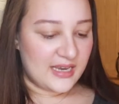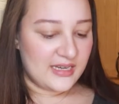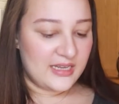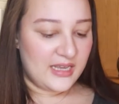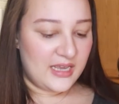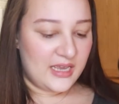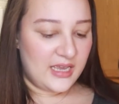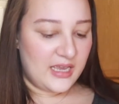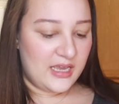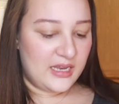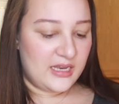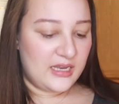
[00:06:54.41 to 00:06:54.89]

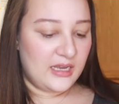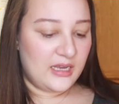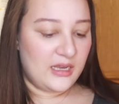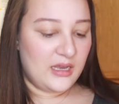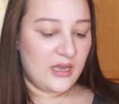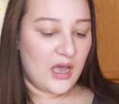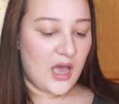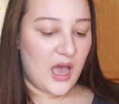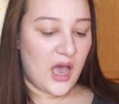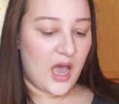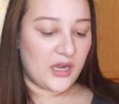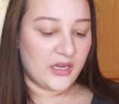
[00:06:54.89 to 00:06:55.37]
did
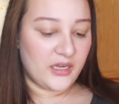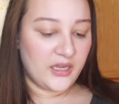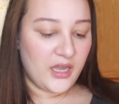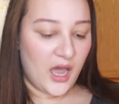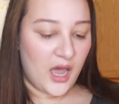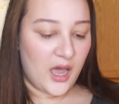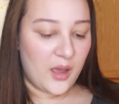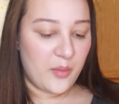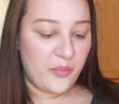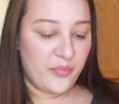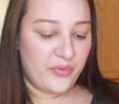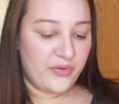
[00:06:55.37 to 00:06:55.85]
a
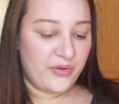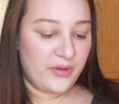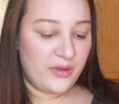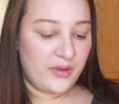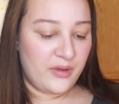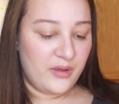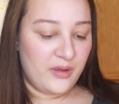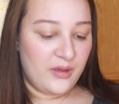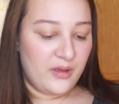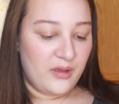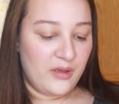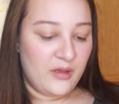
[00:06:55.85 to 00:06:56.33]
cup
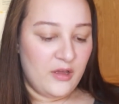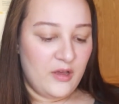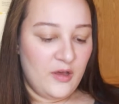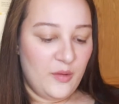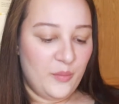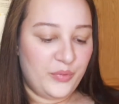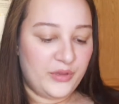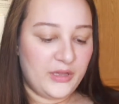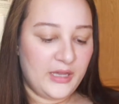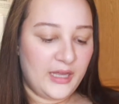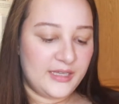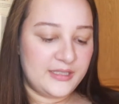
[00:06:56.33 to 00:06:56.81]

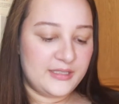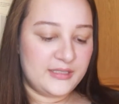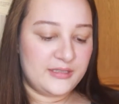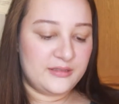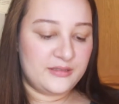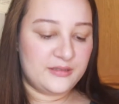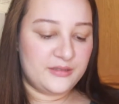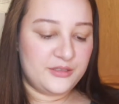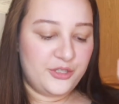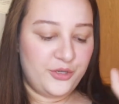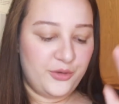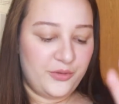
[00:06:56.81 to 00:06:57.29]

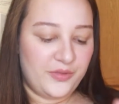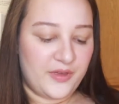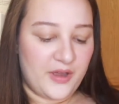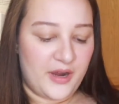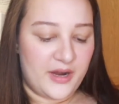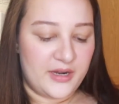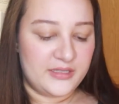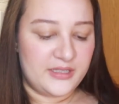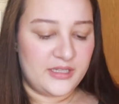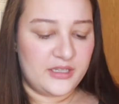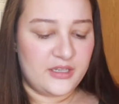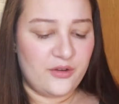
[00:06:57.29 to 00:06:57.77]
plus 2/3.